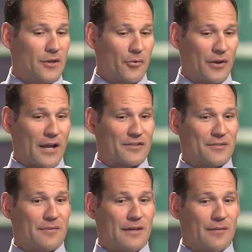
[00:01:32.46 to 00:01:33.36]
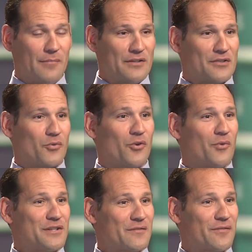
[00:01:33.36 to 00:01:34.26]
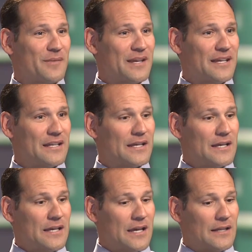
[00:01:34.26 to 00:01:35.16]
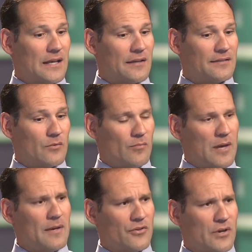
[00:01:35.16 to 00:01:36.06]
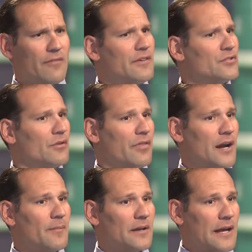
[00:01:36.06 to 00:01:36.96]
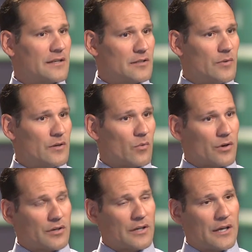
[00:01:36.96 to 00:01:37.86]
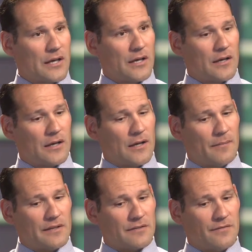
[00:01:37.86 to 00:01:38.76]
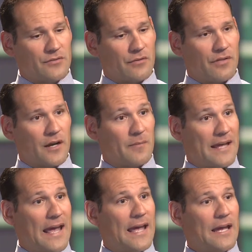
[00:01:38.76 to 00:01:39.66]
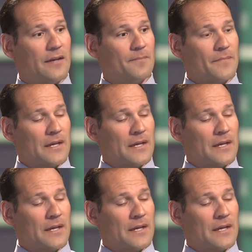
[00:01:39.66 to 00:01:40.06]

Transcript: realized the business world wasn't for me. And then I said, well, maybe I'll try physical therapy, and actually went and worked as a physical therapy aide.